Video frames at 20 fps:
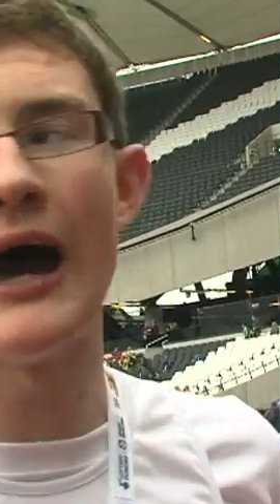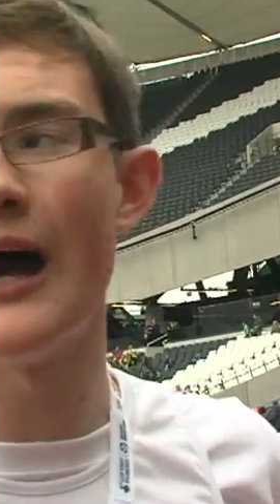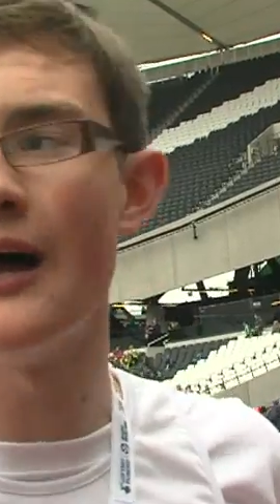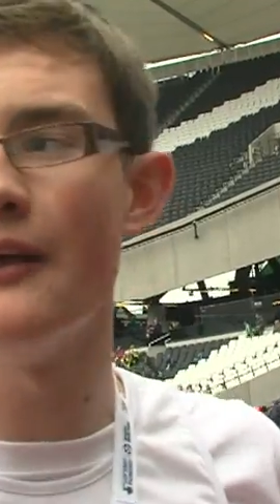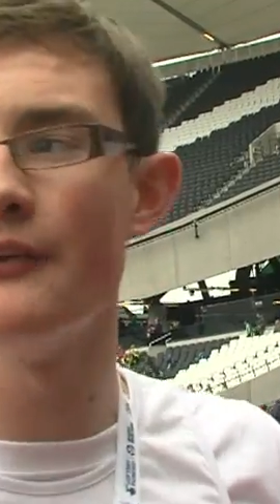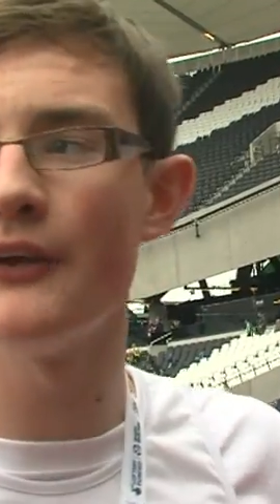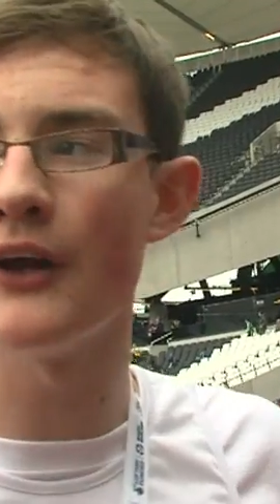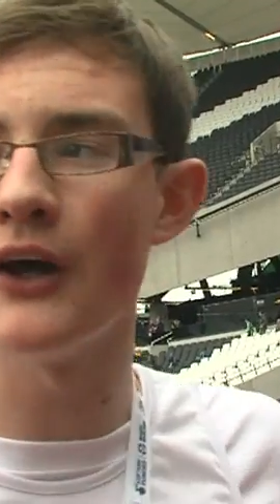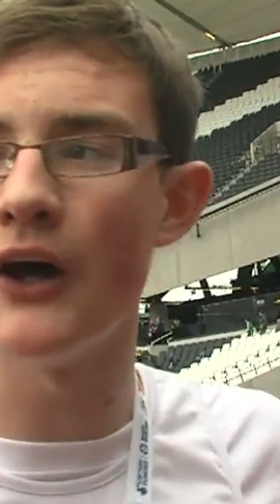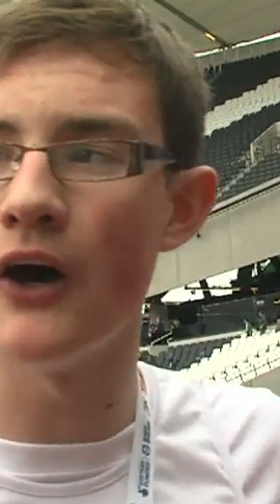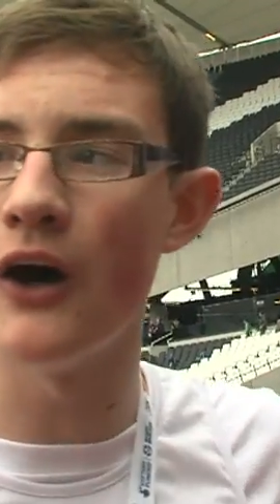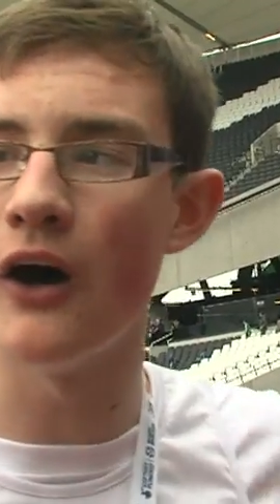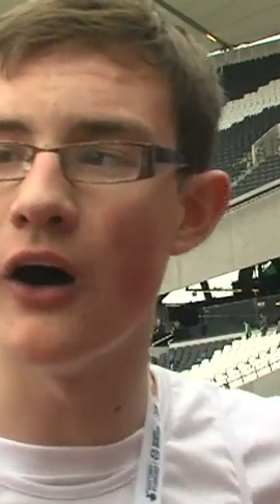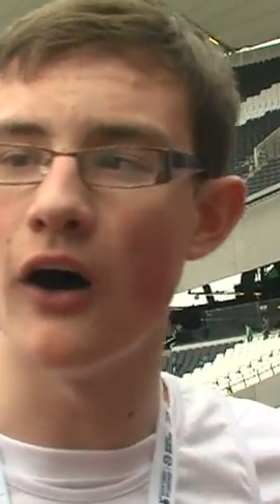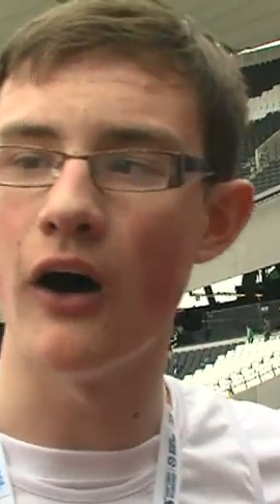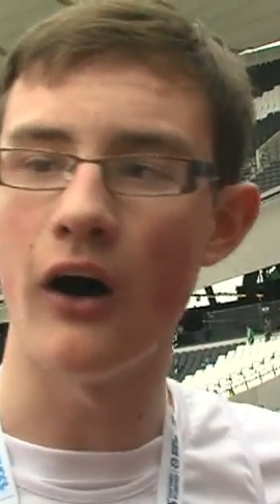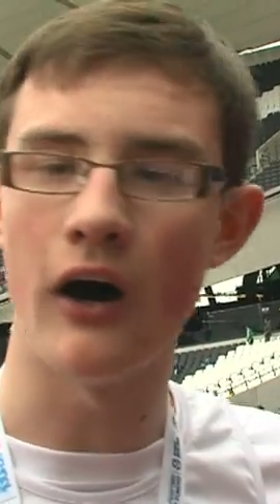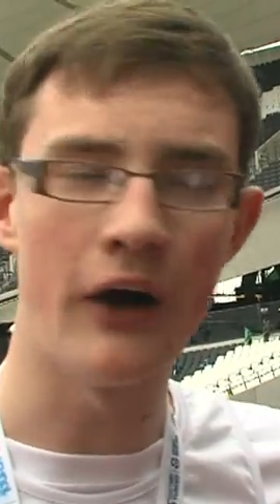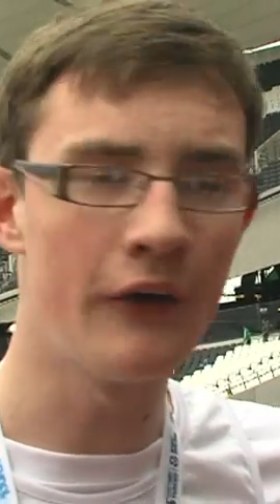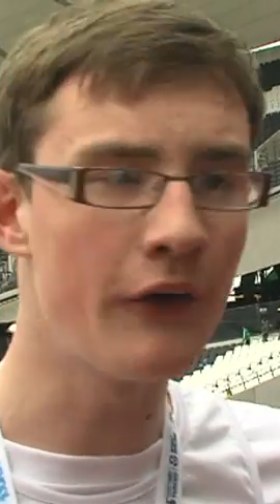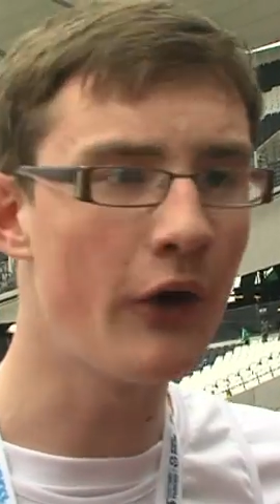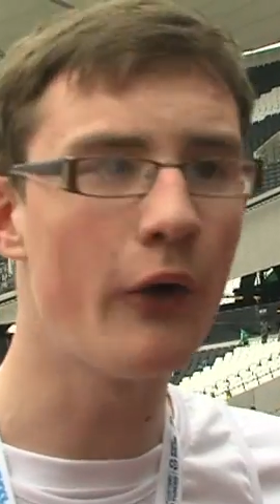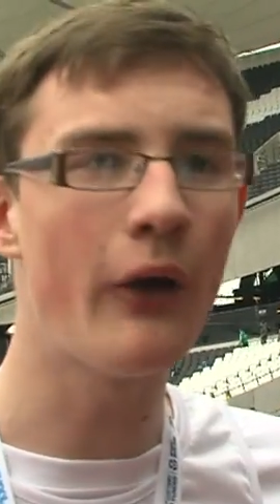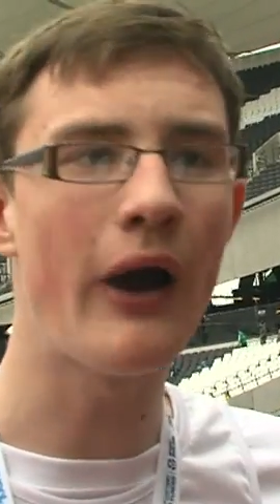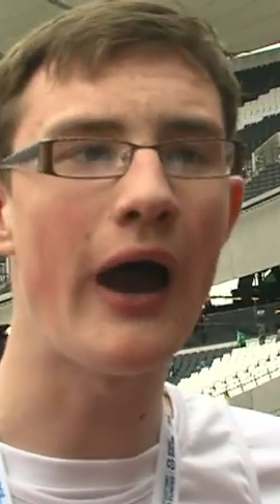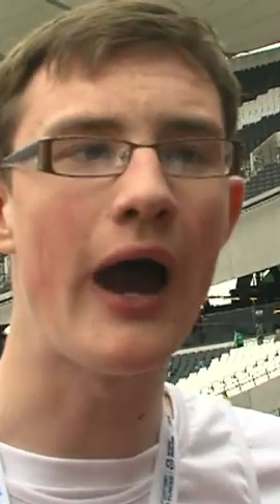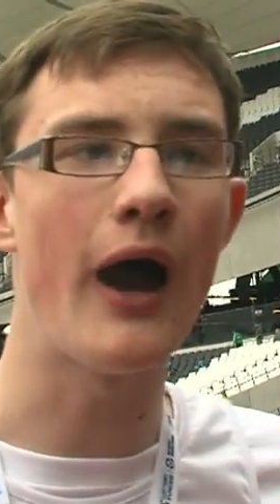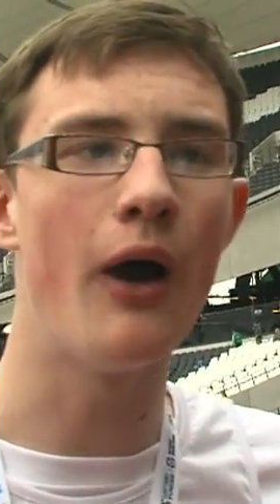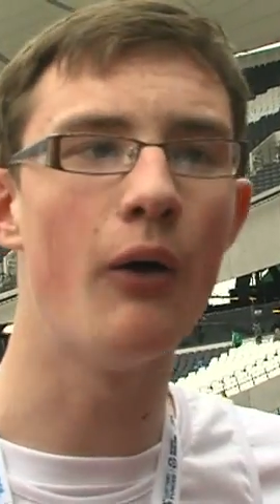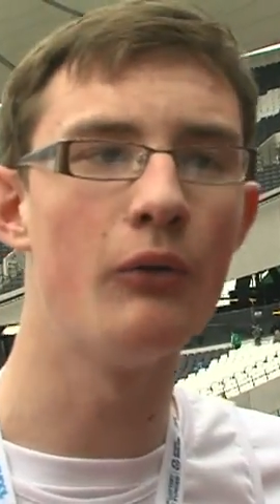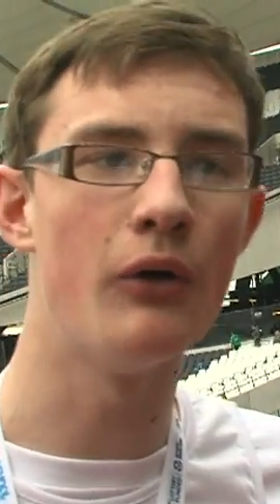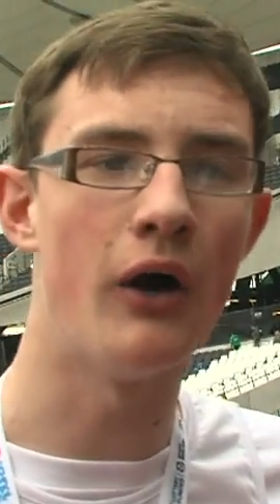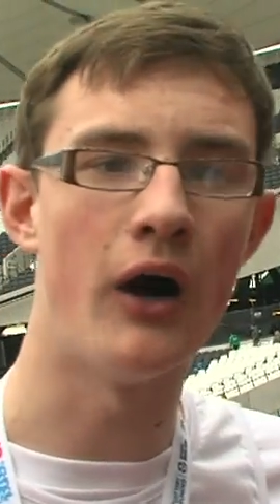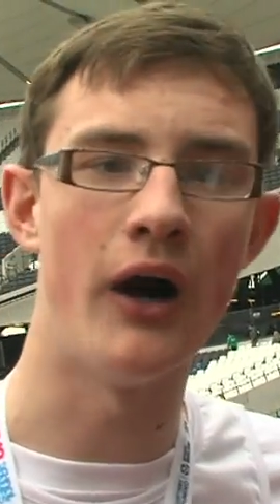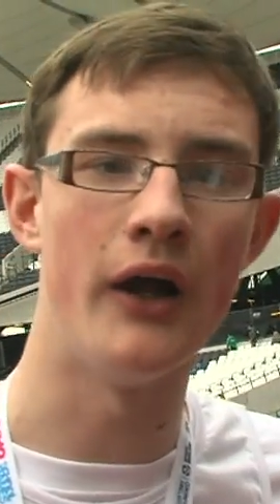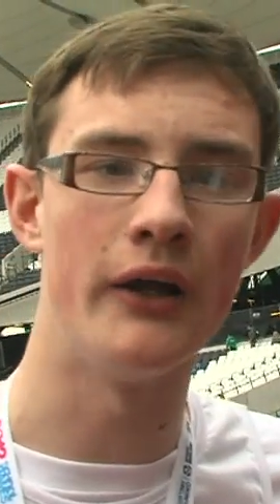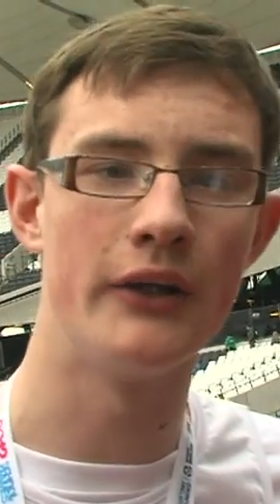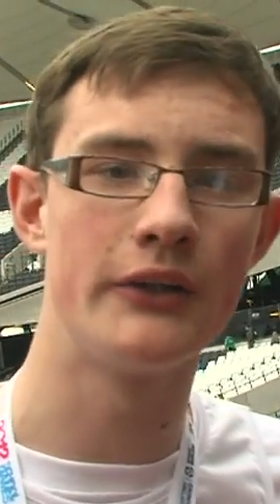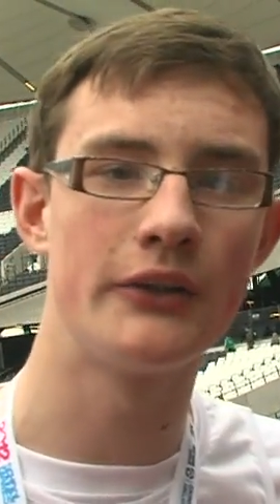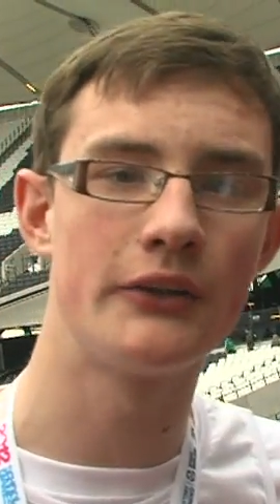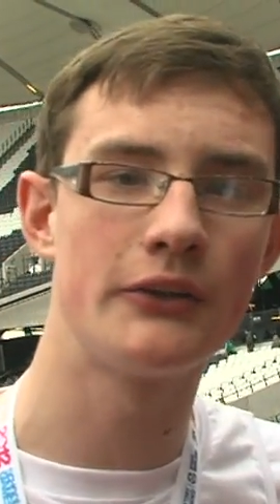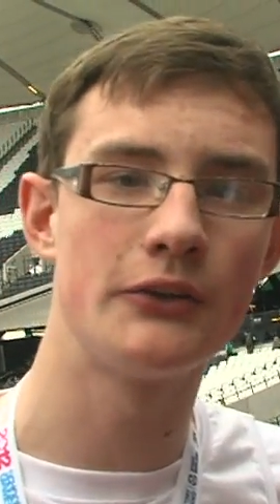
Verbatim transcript: And uh, I know how like,